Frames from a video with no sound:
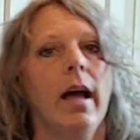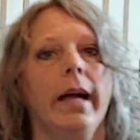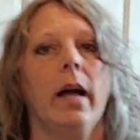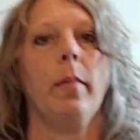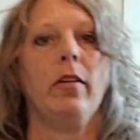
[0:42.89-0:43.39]

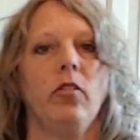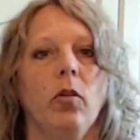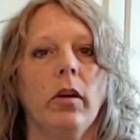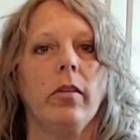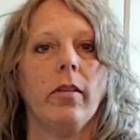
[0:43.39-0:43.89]
I got my
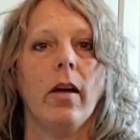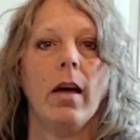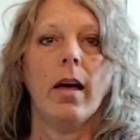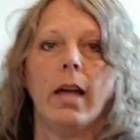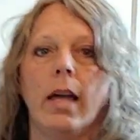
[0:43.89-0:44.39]
shorts
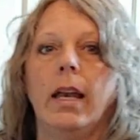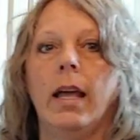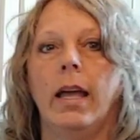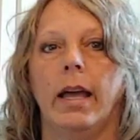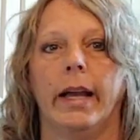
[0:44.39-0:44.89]
on,
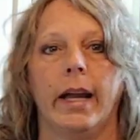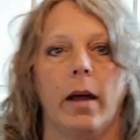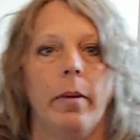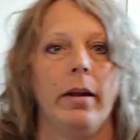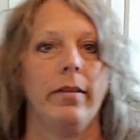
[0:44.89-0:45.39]
I
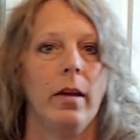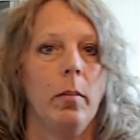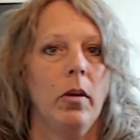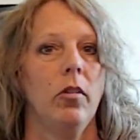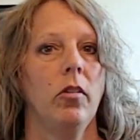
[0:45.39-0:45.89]
got my
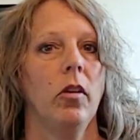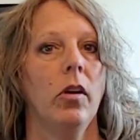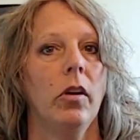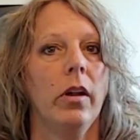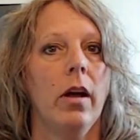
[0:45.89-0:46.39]
summer
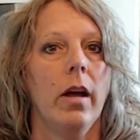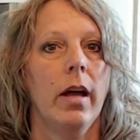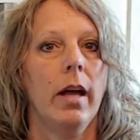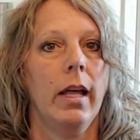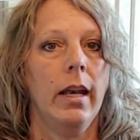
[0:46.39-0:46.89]
shirt
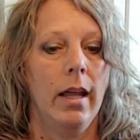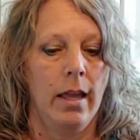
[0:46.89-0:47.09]
on,